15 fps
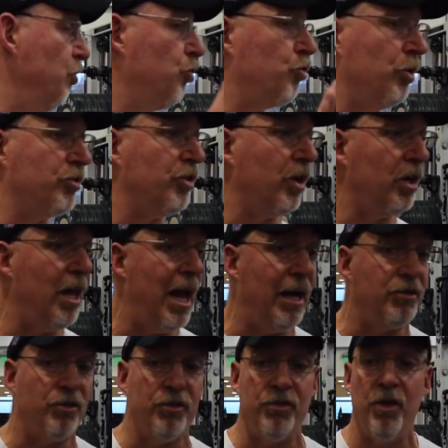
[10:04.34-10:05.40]
nutrition
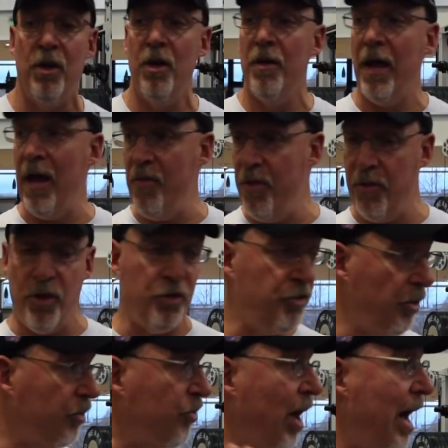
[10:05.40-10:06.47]
classes, and the
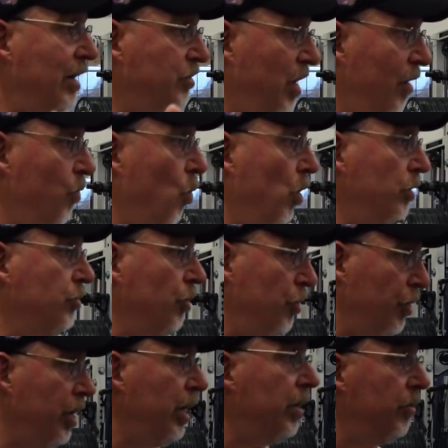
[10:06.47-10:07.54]
six guys have one, so
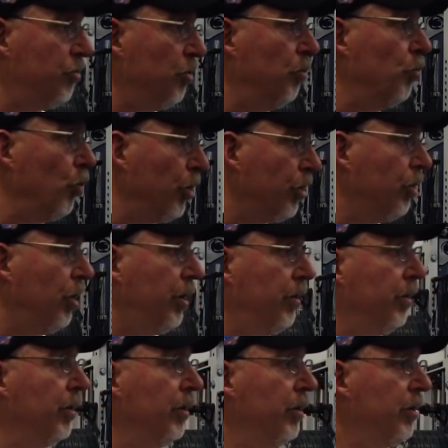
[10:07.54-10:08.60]
they're getting some really good
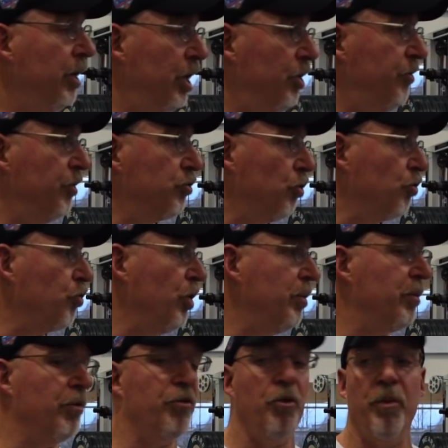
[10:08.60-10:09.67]
individual
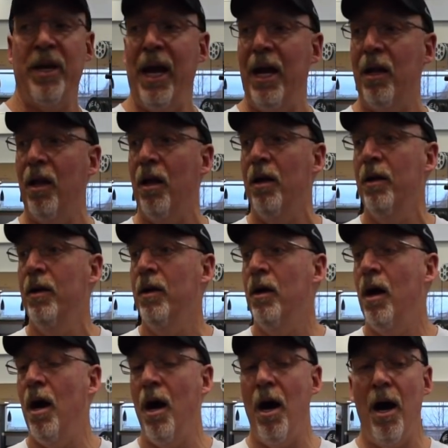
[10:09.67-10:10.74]
treatment from Kayla
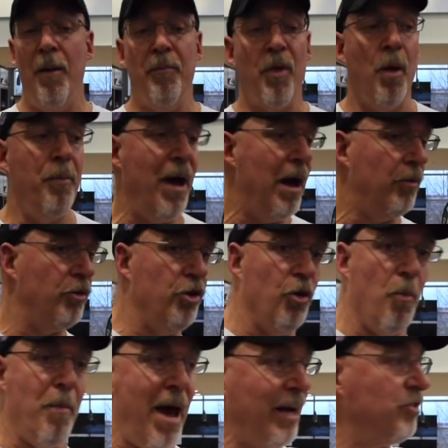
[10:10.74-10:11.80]
about, you
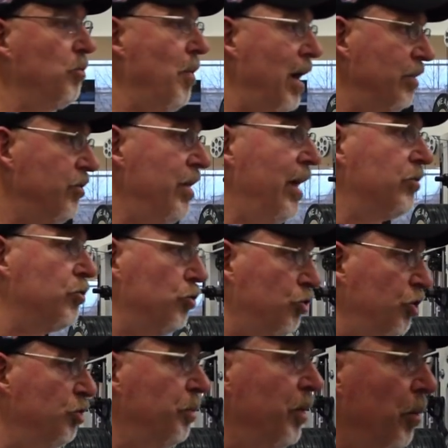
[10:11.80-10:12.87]
know, maximizing that. So
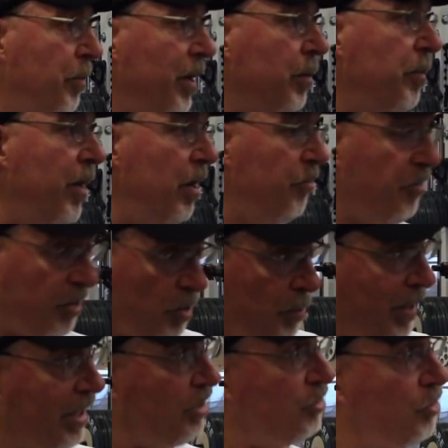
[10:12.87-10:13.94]
she's been a big benefit to
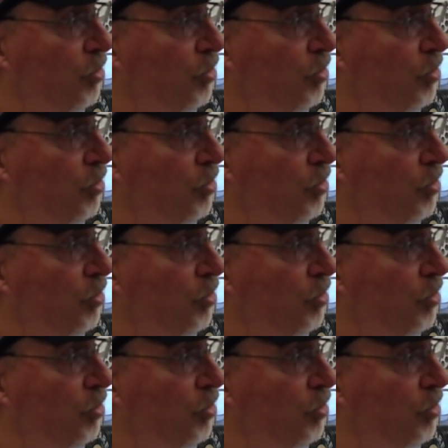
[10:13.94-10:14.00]
making